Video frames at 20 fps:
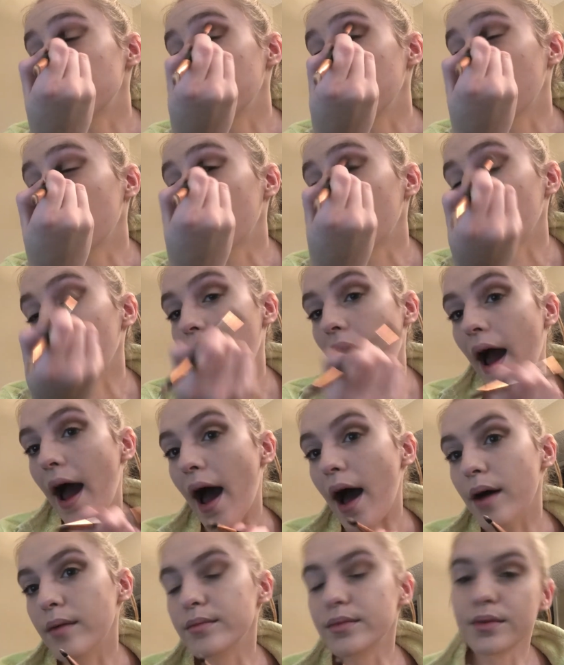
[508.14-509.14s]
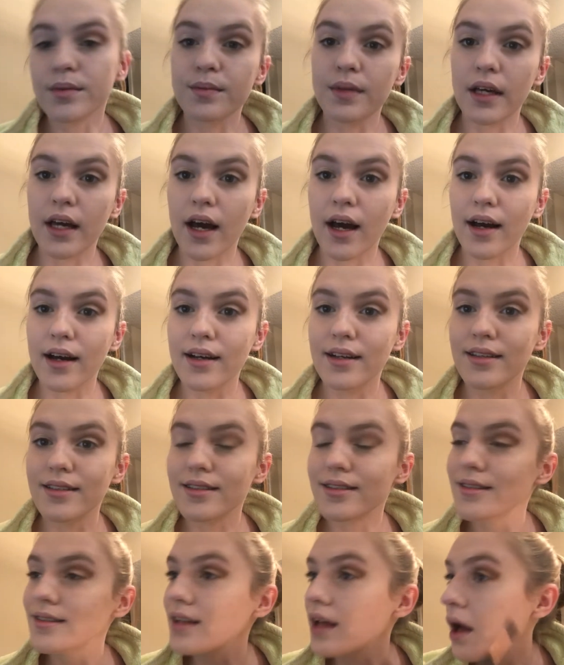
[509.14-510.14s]
to be crap
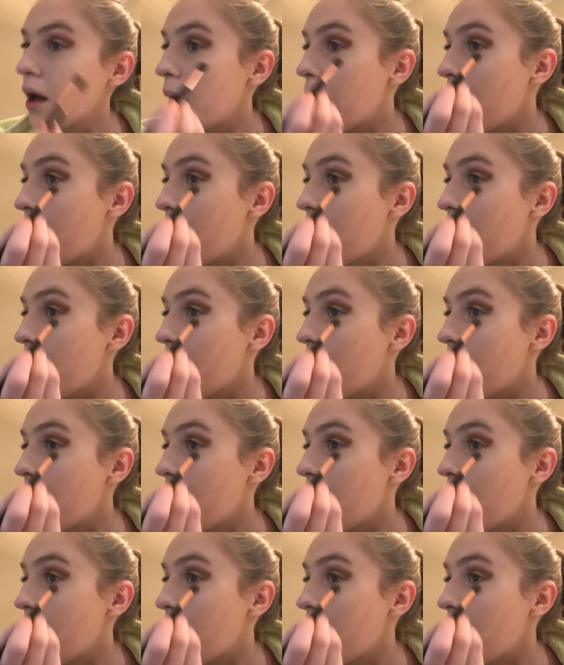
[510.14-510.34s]
because